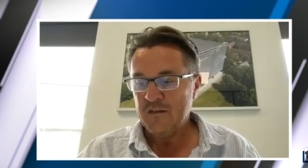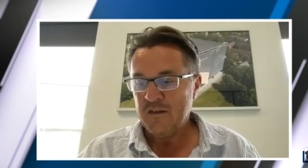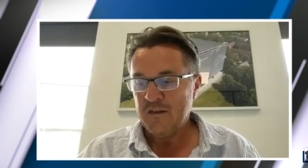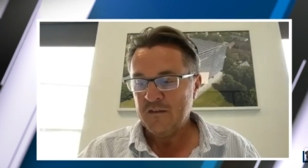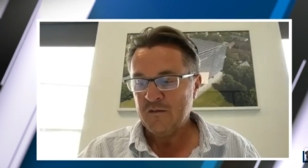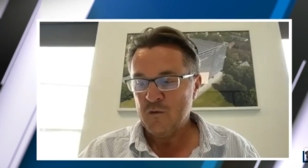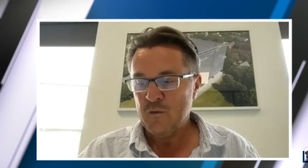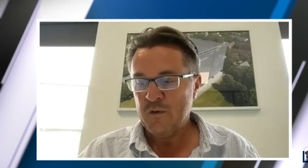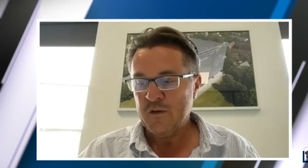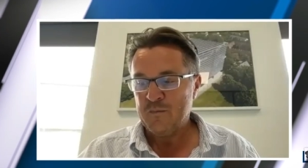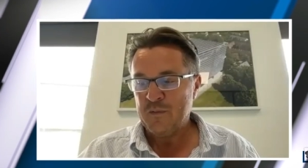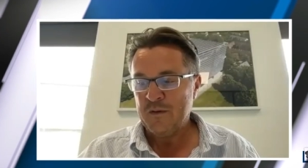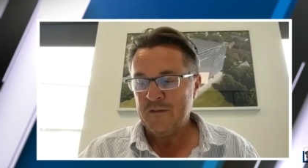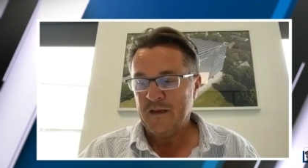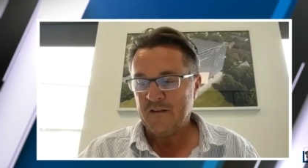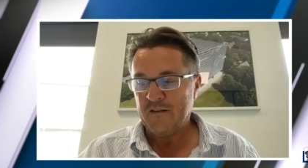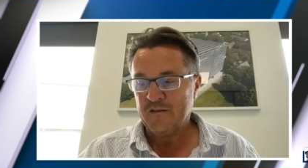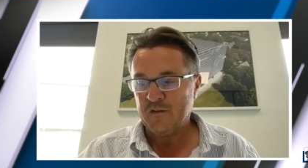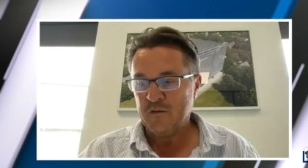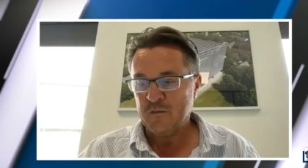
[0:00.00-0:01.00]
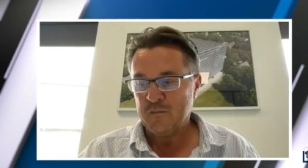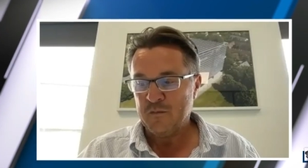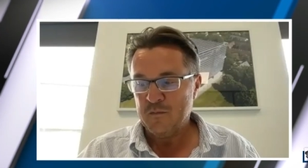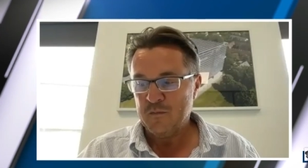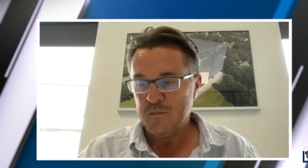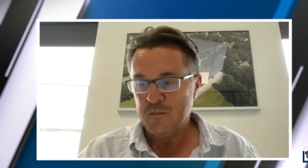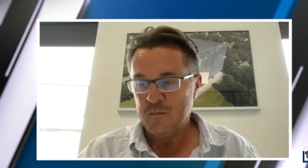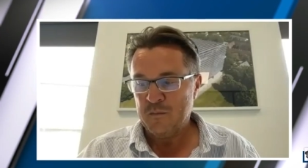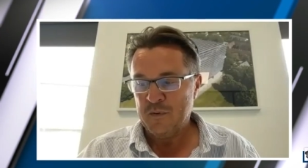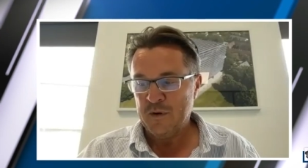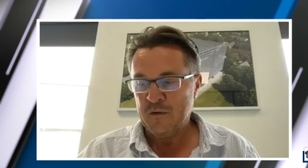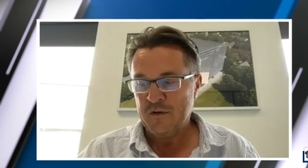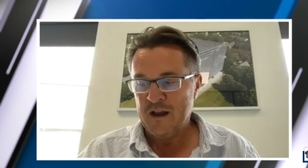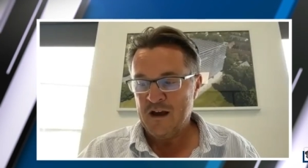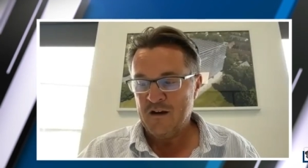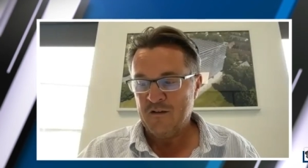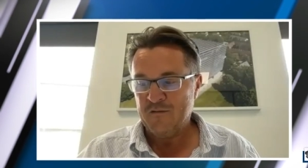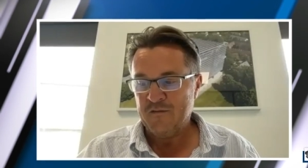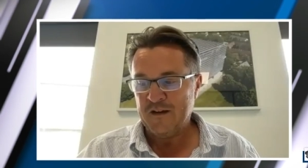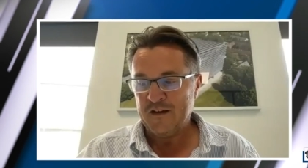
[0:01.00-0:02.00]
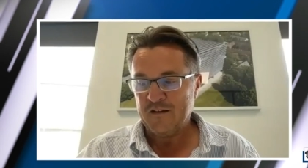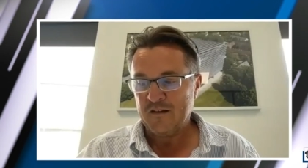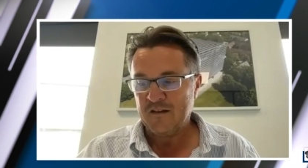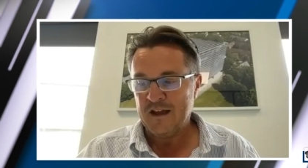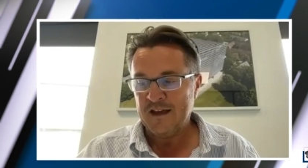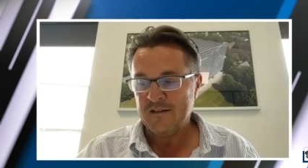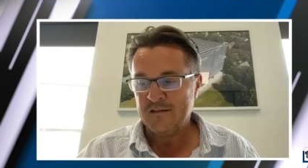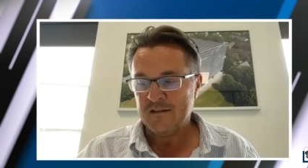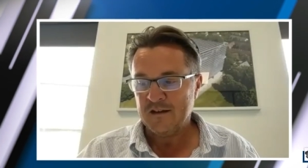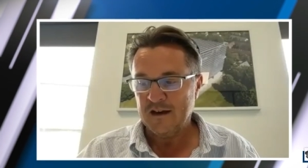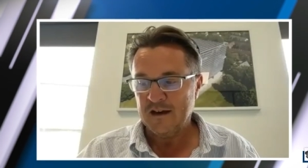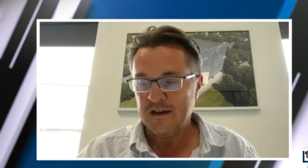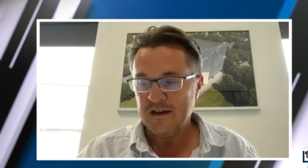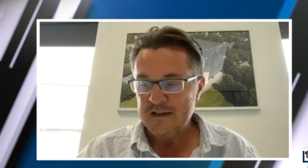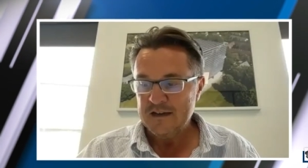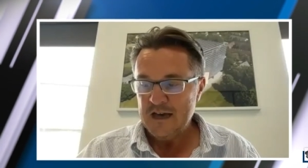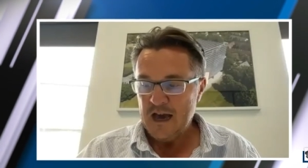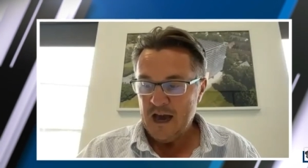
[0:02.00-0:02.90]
there's always been that sort of build now, fix later.